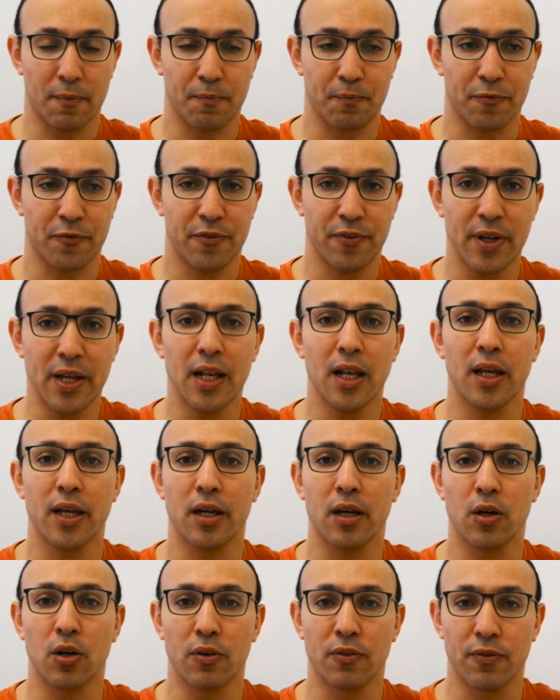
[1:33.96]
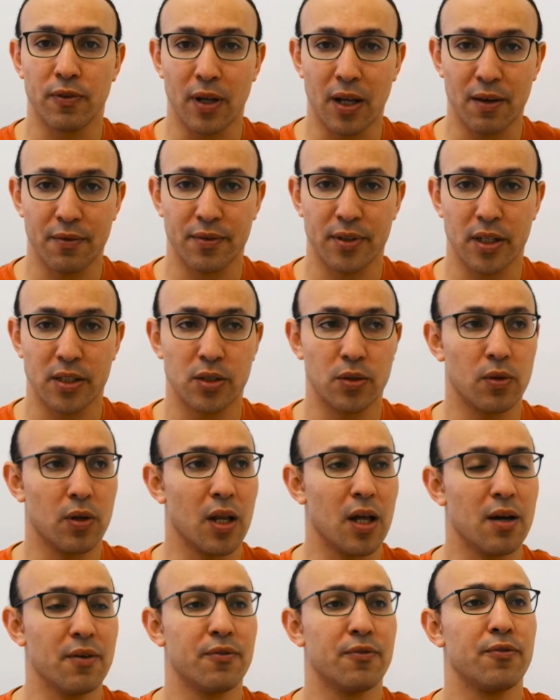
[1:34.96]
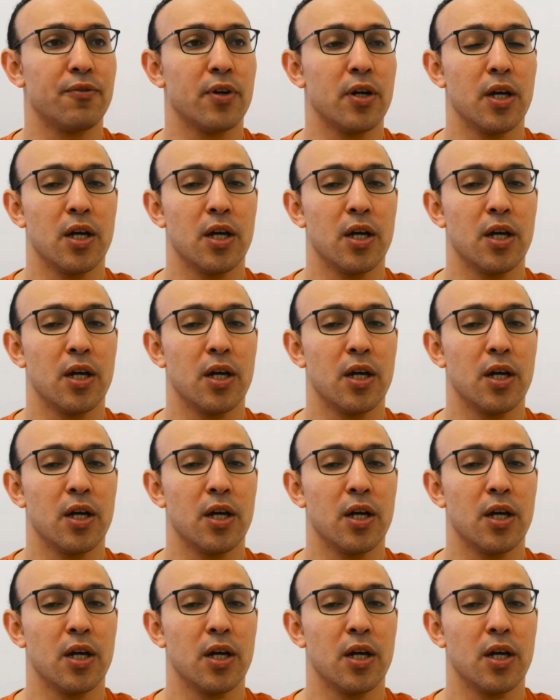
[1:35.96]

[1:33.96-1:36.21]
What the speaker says: feeling of love that you love